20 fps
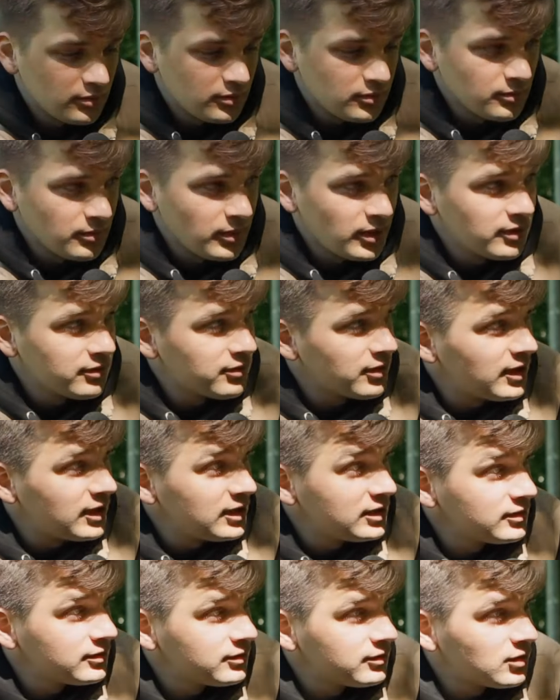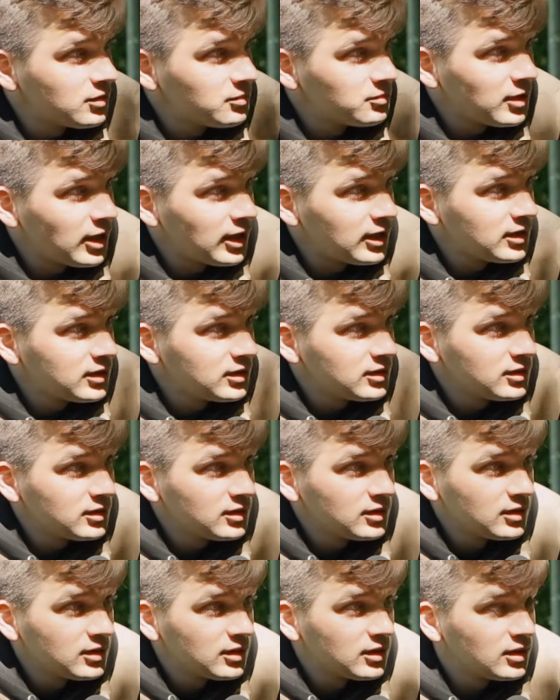my friend from
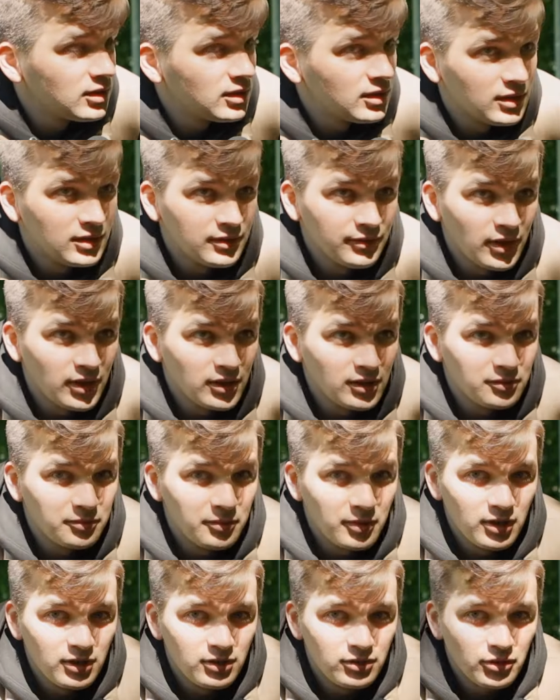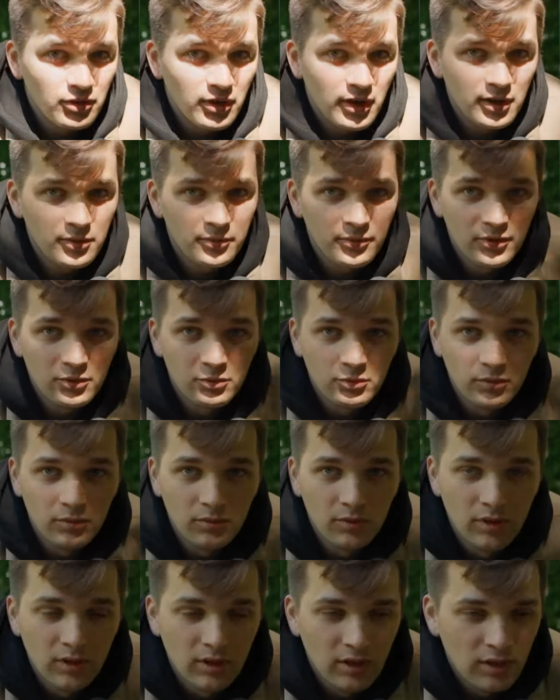Tallinn invited me to help him
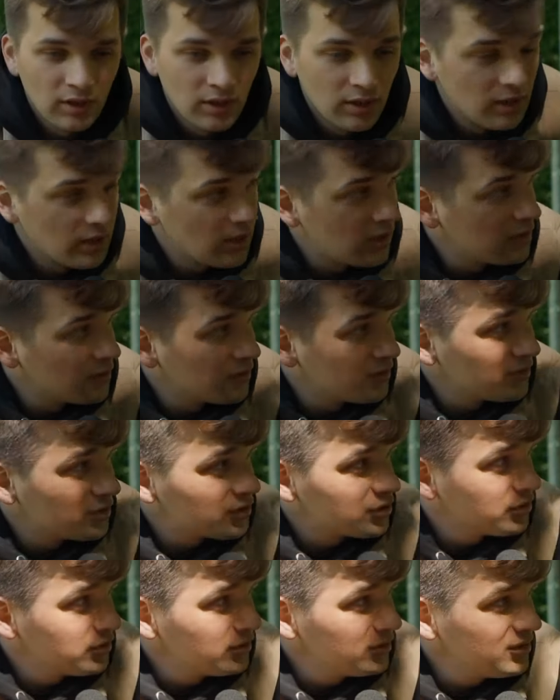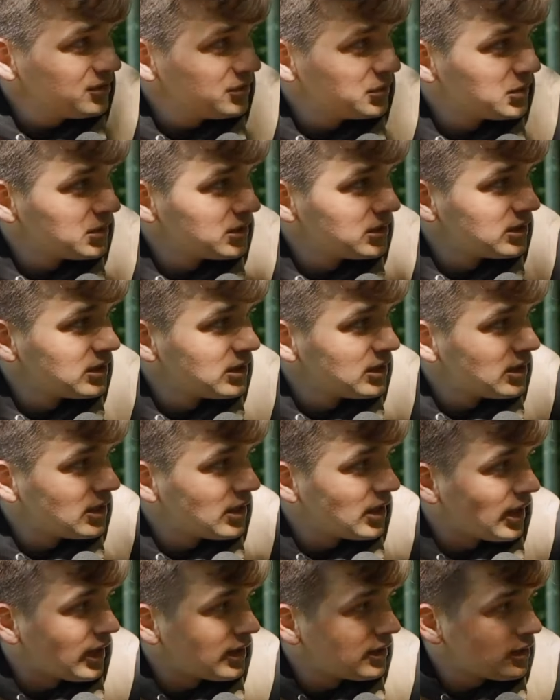on a shoot,
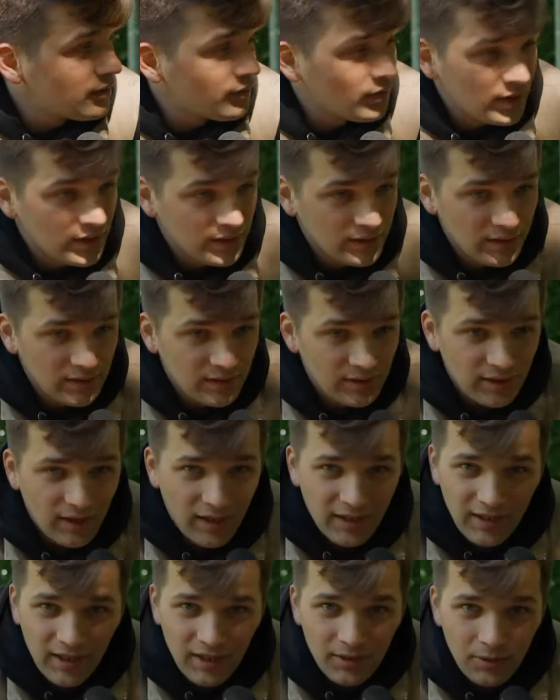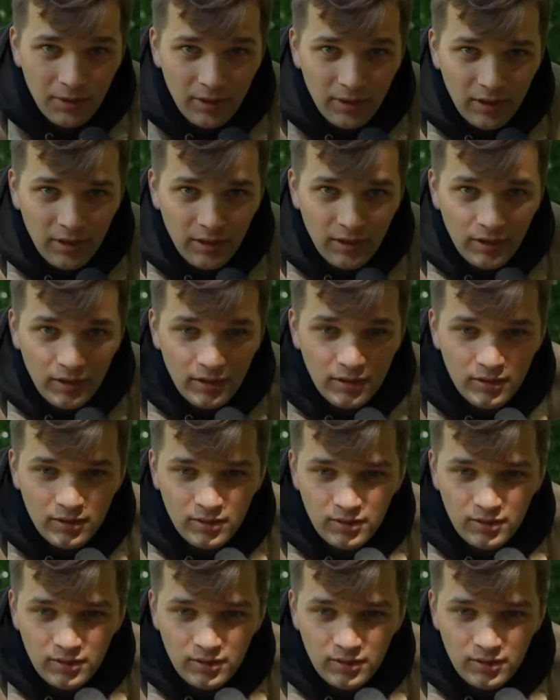and invited another